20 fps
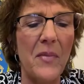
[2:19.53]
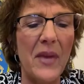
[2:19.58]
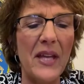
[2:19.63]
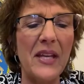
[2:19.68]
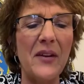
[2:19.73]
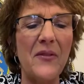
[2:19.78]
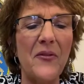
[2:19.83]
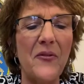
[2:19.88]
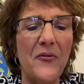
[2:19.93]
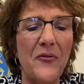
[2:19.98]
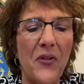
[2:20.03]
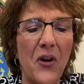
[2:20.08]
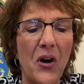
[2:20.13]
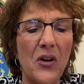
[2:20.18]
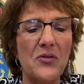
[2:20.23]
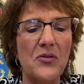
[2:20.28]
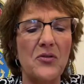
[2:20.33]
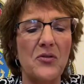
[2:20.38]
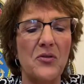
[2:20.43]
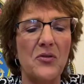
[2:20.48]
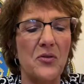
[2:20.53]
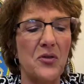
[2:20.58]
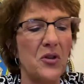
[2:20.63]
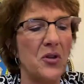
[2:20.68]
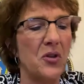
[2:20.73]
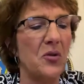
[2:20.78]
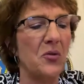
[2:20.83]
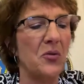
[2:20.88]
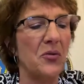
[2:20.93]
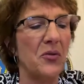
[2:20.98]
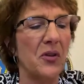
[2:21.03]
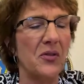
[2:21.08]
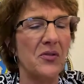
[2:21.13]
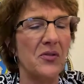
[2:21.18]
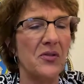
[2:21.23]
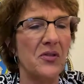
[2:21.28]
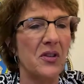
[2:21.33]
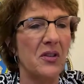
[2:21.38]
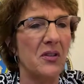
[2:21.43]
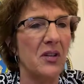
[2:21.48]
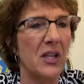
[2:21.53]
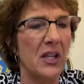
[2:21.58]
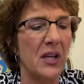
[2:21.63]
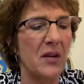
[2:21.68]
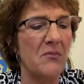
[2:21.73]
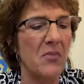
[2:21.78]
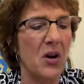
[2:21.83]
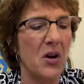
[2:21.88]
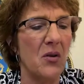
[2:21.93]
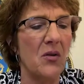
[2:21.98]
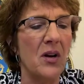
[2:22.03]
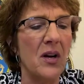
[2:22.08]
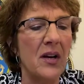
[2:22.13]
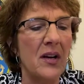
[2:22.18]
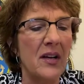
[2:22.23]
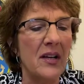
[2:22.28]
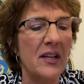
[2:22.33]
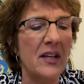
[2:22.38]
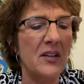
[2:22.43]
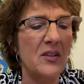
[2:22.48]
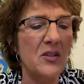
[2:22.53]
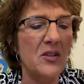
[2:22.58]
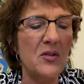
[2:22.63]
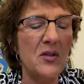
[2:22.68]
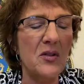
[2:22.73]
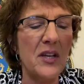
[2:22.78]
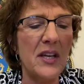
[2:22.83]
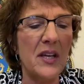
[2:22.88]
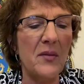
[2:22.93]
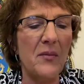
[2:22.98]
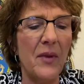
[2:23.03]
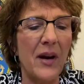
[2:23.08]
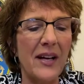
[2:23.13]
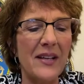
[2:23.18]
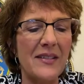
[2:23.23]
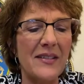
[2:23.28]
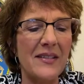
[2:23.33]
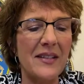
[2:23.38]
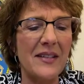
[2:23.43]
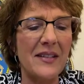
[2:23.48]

many foster youth are still in limbo. Can you keep my